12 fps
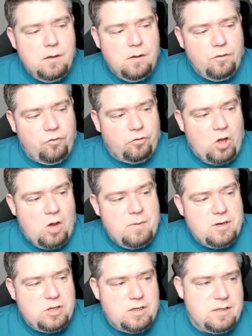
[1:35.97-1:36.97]
So
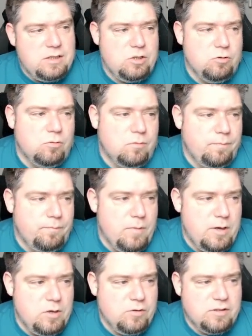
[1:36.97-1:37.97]
skirmish is we're
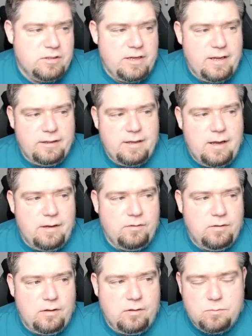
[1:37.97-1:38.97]
used to seeing that,
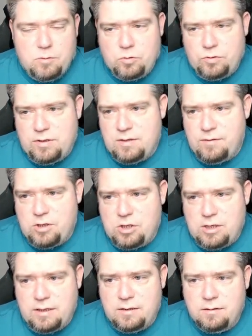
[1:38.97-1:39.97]
is that your models
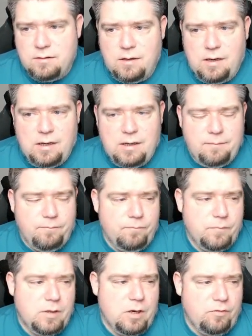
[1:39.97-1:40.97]
individually,
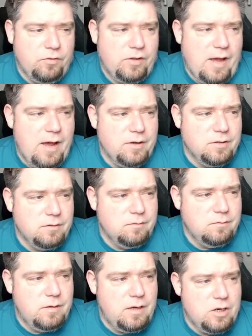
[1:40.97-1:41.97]
kind of scattered
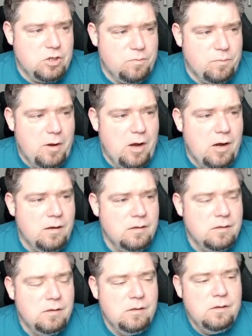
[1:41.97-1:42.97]
inch apart.
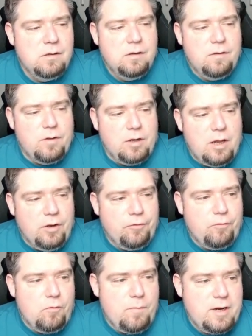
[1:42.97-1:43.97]
The lance
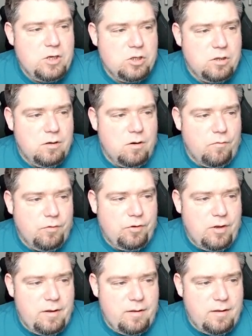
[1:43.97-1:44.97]
formation,
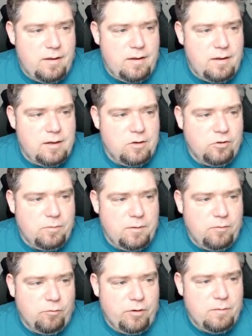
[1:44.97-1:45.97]
obviously, it used to
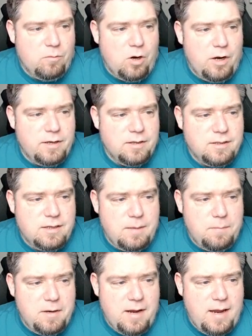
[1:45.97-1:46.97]
be 3 wide and
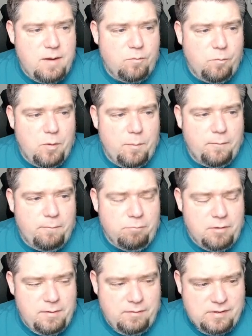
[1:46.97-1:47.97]
deep in 8th, but
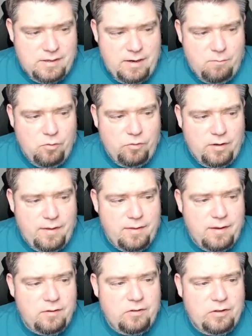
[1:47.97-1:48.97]
previously it was like
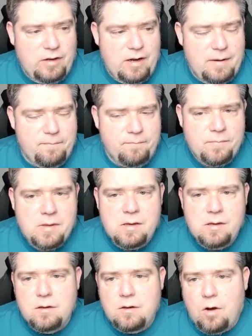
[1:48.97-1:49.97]
this.
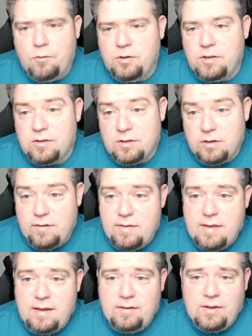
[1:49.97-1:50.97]
Obviously, it doesn't look like
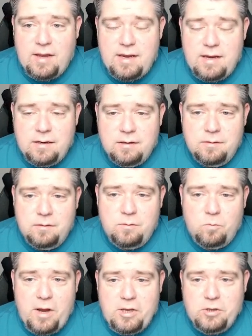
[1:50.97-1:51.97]
there's a
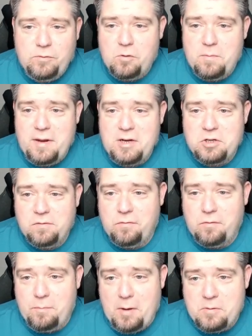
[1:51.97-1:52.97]
wedge formation
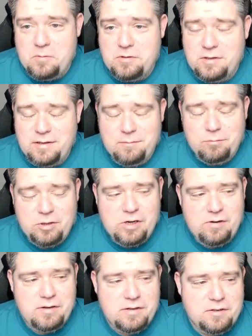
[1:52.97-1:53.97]
for bows in
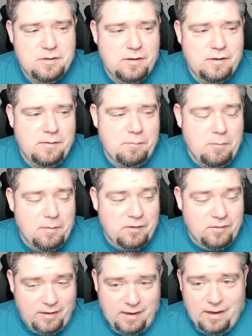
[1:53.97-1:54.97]
Bretonnians, probably
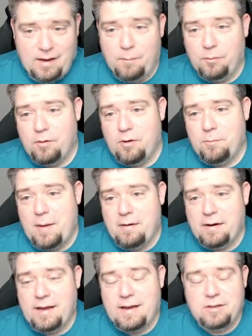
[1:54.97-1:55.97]
because the kit comes with those
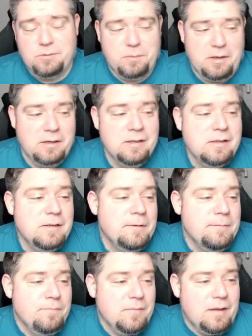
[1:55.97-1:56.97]
barricades, but
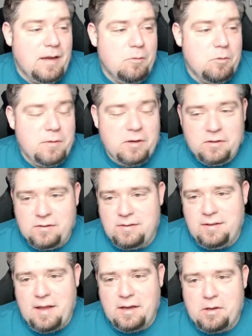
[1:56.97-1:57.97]
yeah, it would have been good to
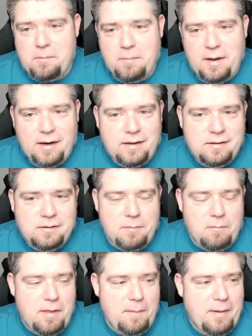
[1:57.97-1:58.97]
see that come back.
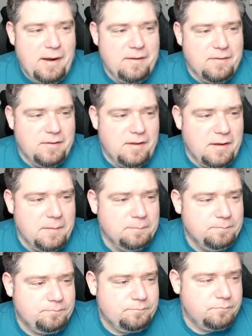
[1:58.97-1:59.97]
Remember that back in the day.
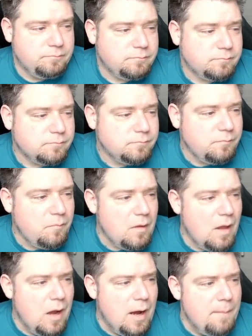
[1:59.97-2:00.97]

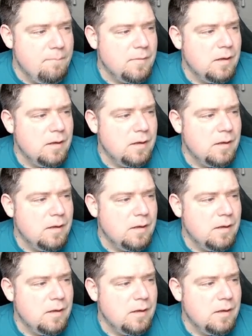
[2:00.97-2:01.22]
So